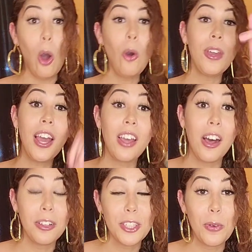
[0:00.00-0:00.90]
Oh yeah,
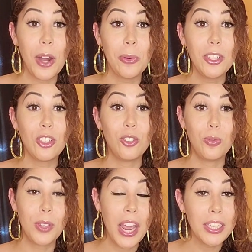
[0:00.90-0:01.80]
y'all, so when I was
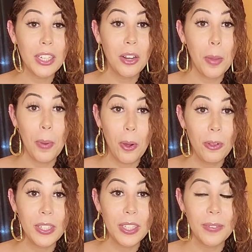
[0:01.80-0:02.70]
dancing on the
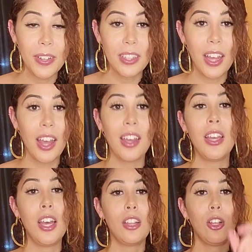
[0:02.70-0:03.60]
pole and stuff like that,
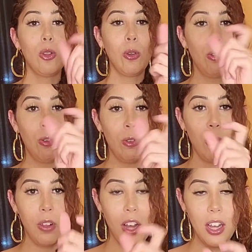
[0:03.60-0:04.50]
the
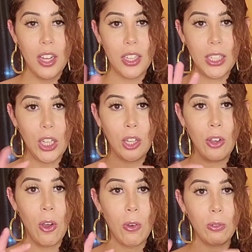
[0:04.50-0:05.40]
little
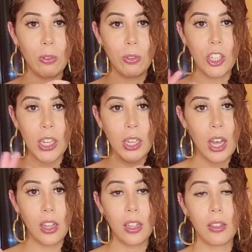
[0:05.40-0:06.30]
silicone chicken
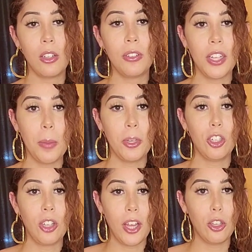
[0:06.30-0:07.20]
cutlet little thing that
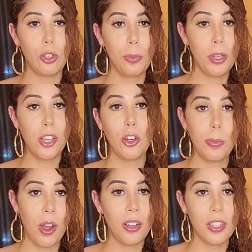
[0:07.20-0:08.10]
push, like you put in
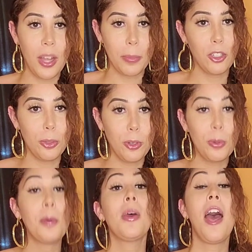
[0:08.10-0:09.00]
your bra to like push your
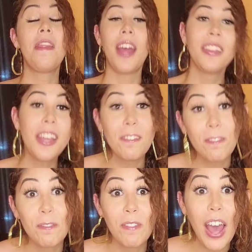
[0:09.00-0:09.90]
boob up, that thing
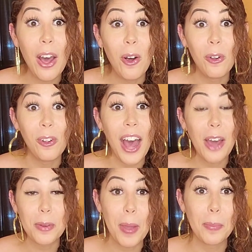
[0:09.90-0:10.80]
fell
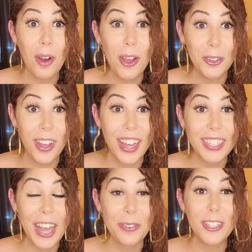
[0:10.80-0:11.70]
out of my bra, you
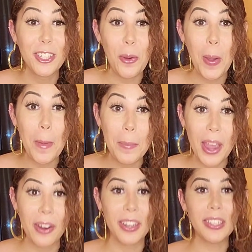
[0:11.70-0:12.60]
guys. I was so
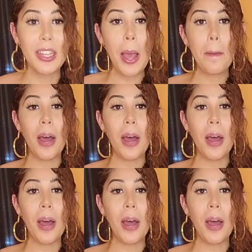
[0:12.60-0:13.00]
embarrassed.